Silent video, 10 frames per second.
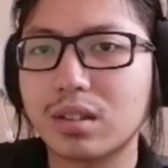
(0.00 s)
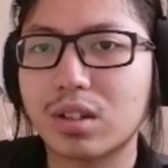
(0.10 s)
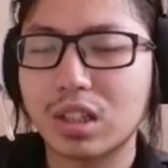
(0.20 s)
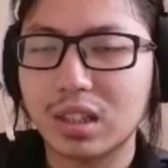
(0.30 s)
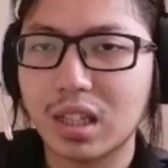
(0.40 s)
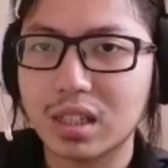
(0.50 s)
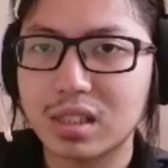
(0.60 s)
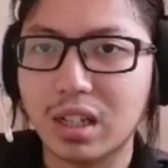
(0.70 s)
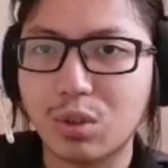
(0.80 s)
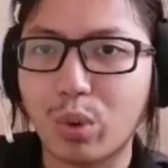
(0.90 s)
context
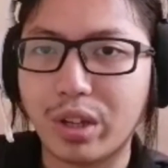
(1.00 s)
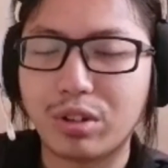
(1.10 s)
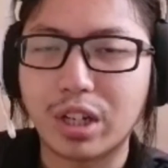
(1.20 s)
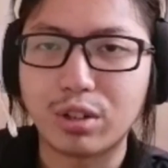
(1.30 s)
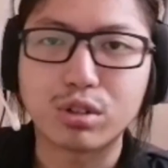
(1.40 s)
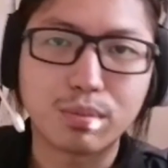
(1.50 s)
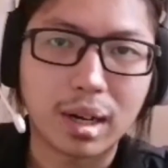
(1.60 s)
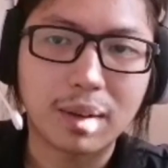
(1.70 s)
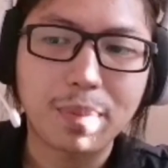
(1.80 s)
that where you can use "bah."